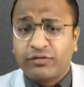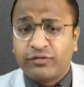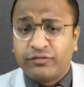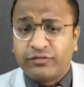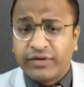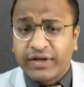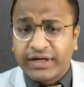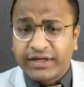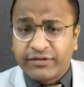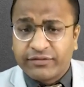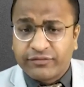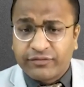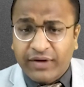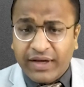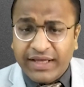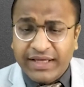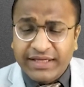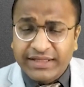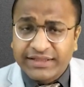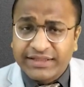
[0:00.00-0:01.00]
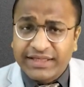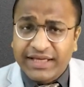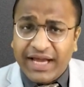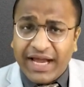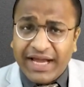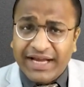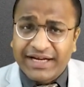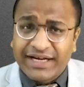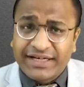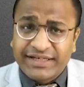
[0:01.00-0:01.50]
verifying
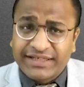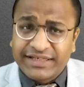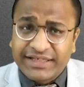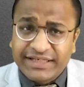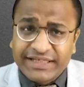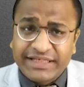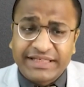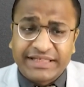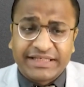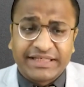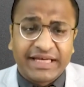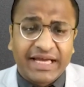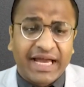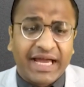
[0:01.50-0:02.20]
the identity